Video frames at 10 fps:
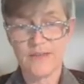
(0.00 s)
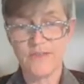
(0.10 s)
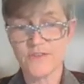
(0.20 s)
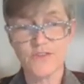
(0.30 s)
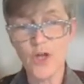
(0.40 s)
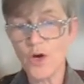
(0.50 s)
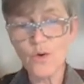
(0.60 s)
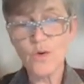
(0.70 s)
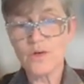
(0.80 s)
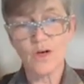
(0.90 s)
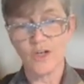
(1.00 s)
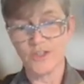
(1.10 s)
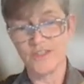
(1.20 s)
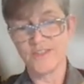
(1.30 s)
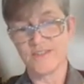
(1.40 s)
and there's no
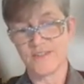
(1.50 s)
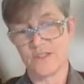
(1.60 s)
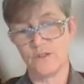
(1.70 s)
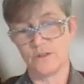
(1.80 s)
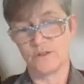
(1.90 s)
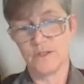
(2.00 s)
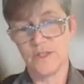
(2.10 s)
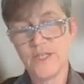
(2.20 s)
oddness at all.